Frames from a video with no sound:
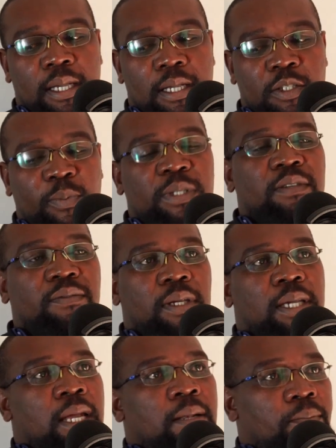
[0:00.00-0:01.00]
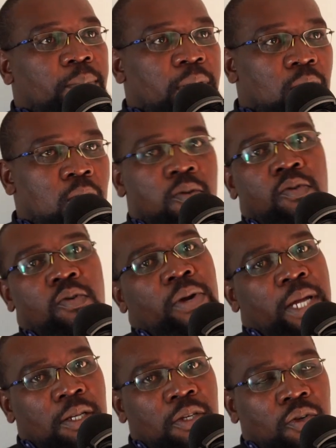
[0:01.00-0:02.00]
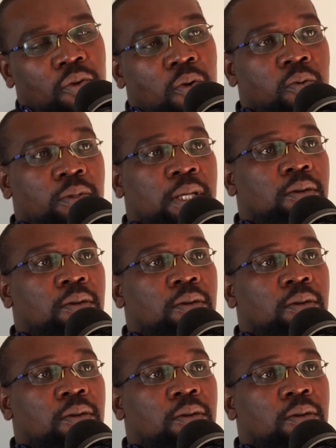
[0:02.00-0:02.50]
specific NPO or NGO